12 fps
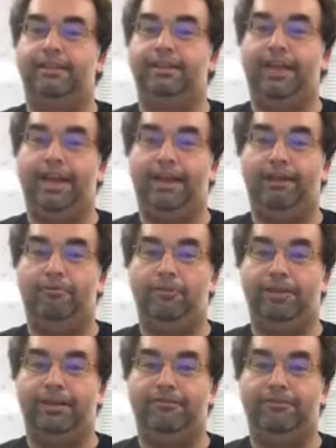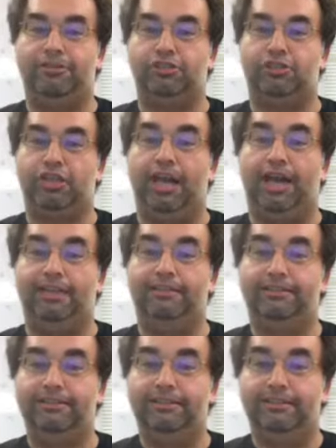hey, I want to give this a shot
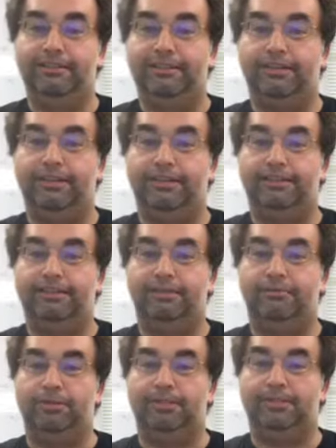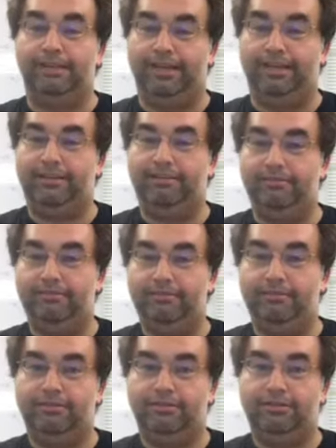and see what it's like.
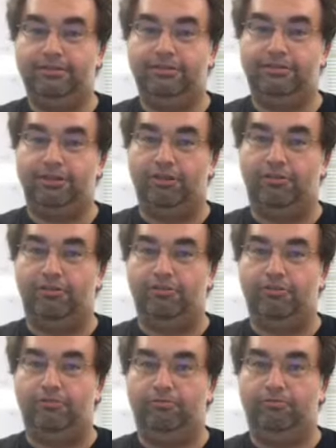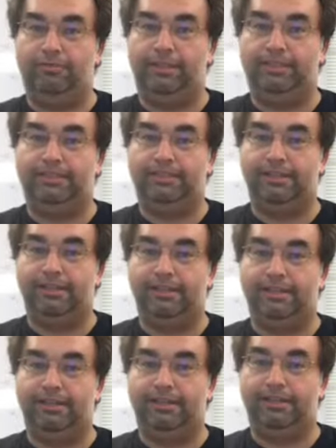So let's
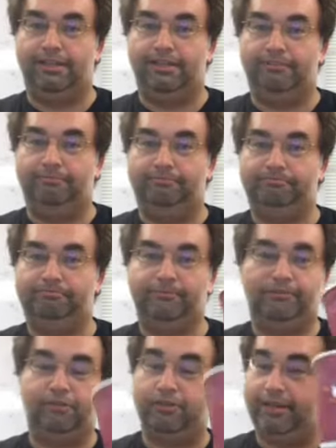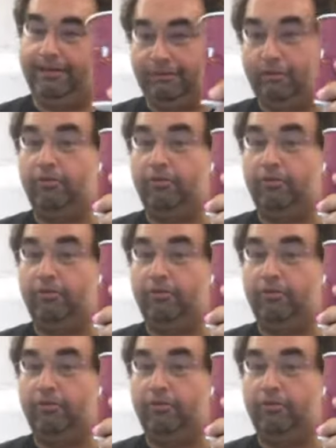first I'm gonna have the Coke